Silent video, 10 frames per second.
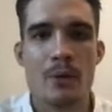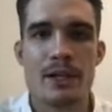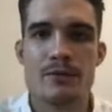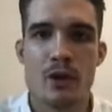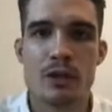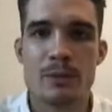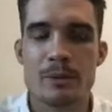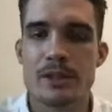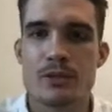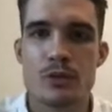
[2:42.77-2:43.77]
is very
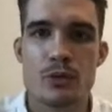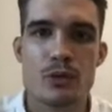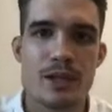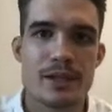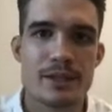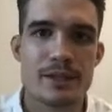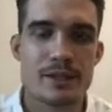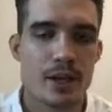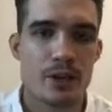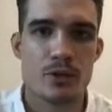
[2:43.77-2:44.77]
limited to the
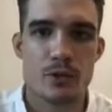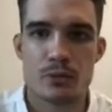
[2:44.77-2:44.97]
southern